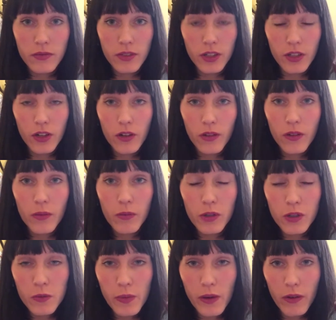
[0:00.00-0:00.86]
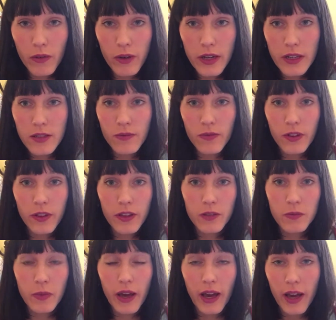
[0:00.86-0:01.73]
You know, there must be a reason for
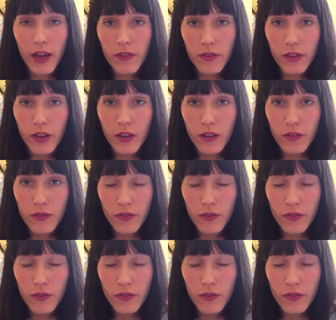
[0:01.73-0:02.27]
this behaviour,